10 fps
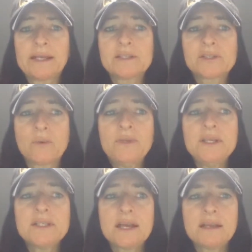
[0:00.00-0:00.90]
It is
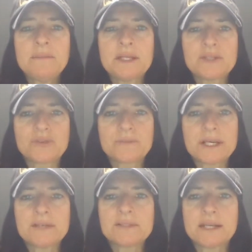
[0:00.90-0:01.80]
only 10 minutes from
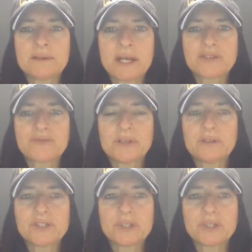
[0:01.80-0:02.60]
downtown Nashville.